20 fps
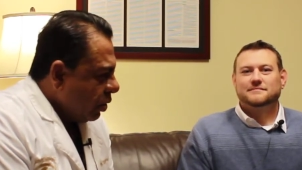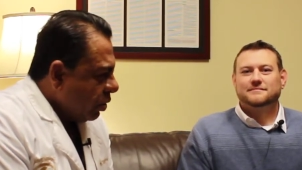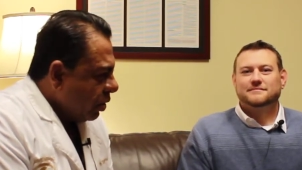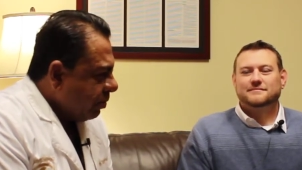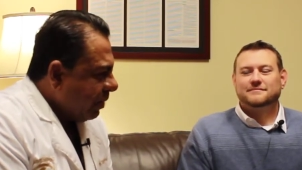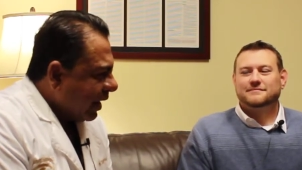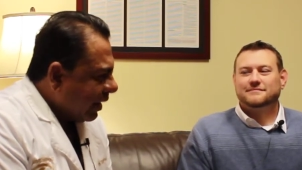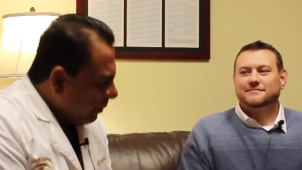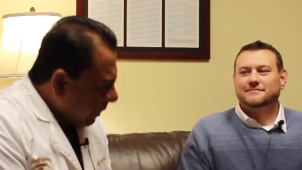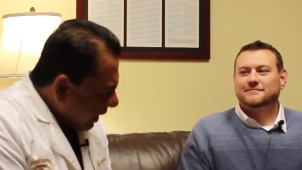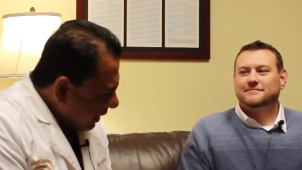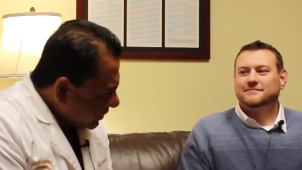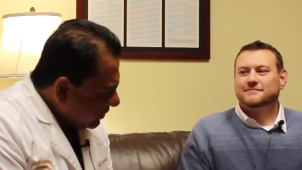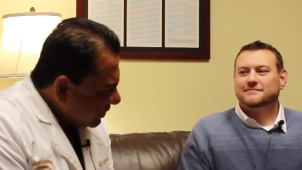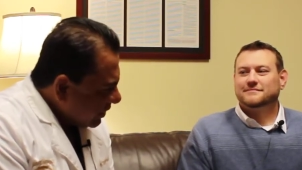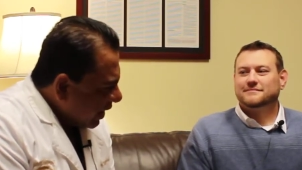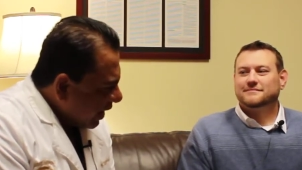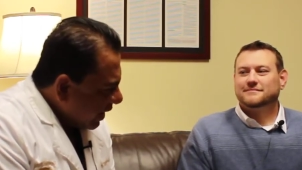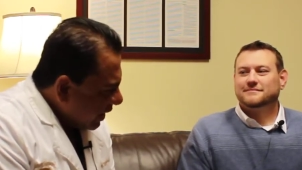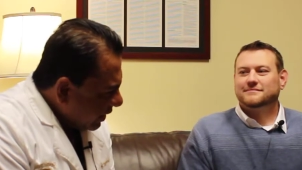Speaker 1: about a minus
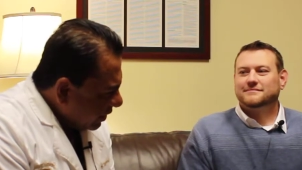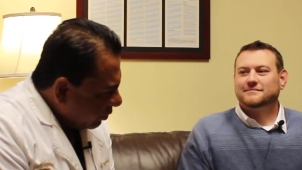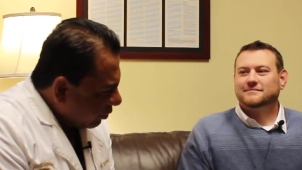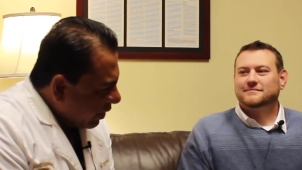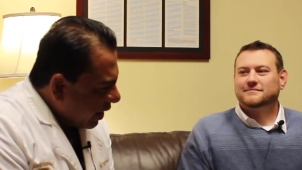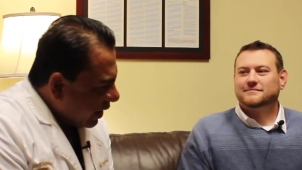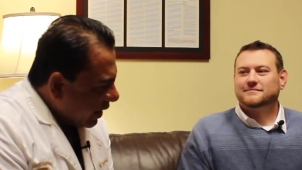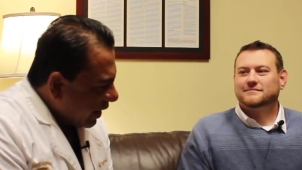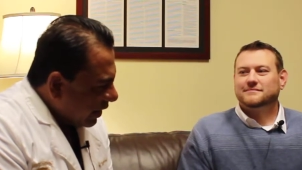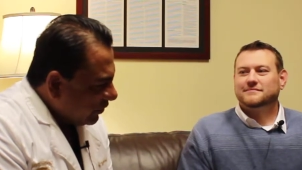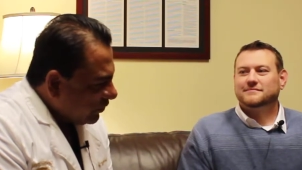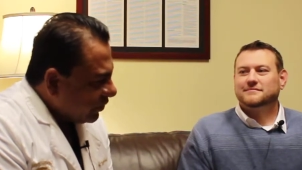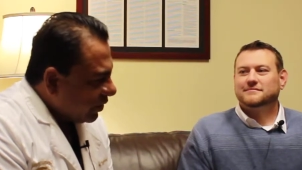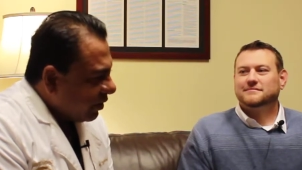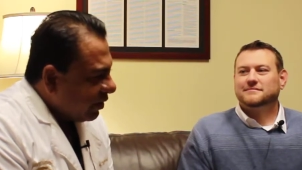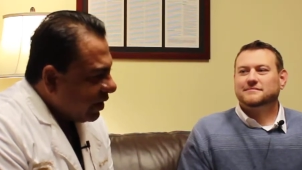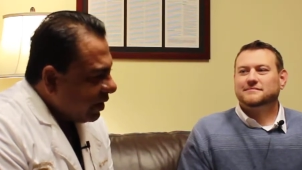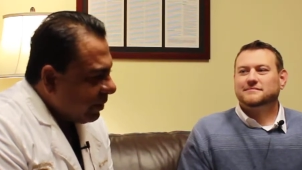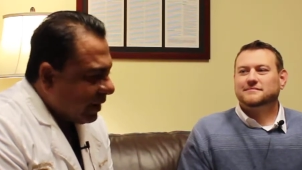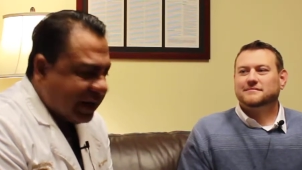nine in the right eye, sorry,
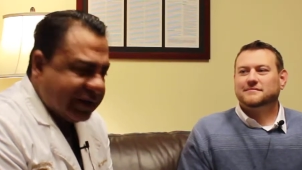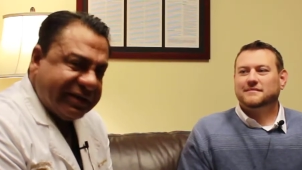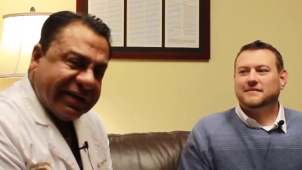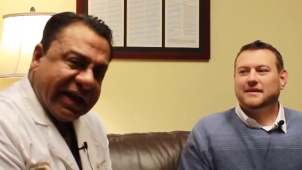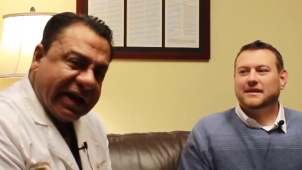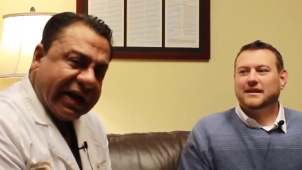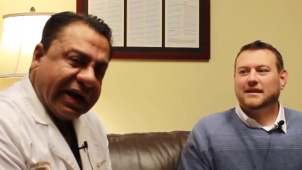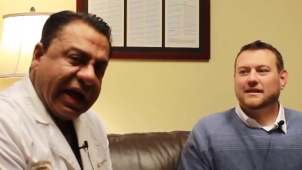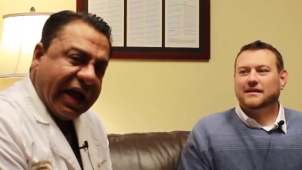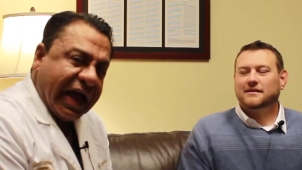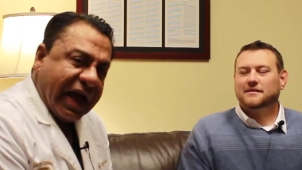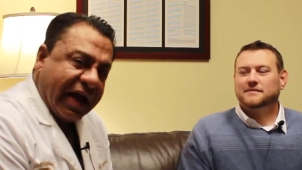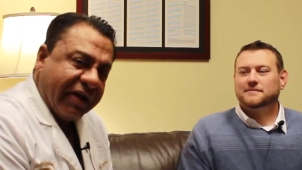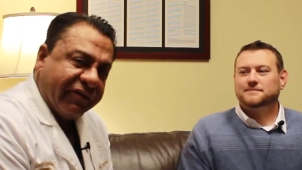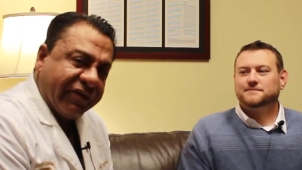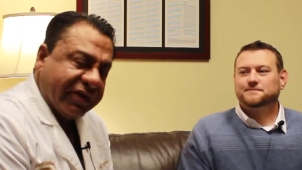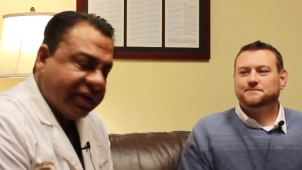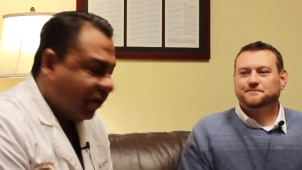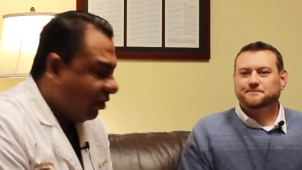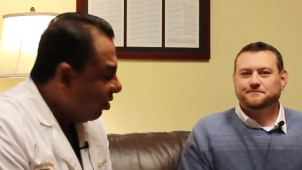about a ten and a half in
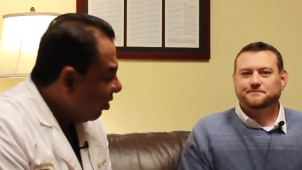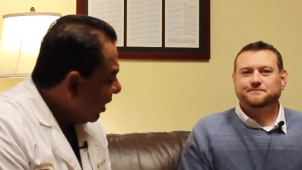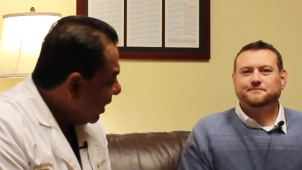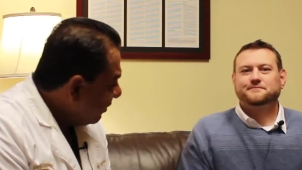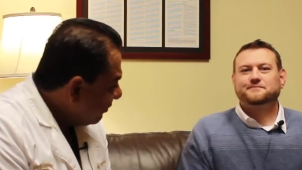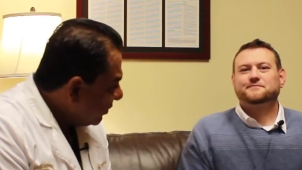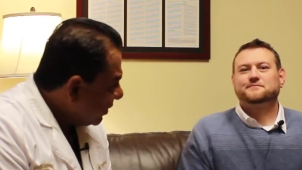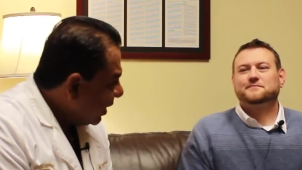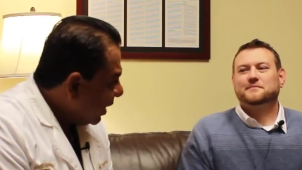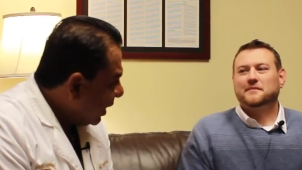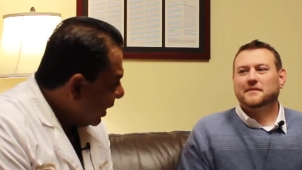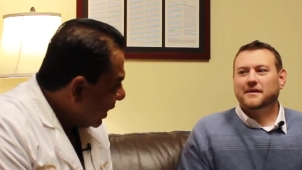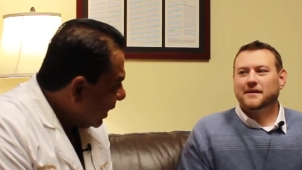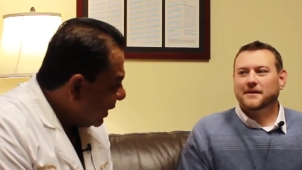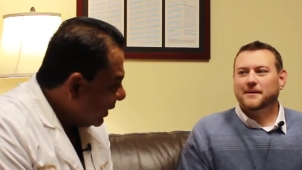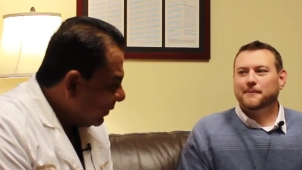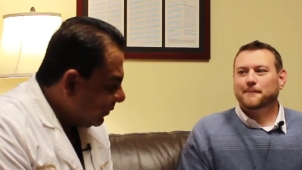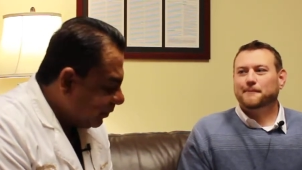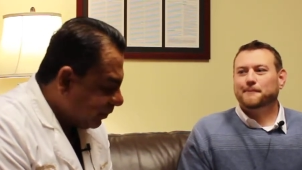the left eye.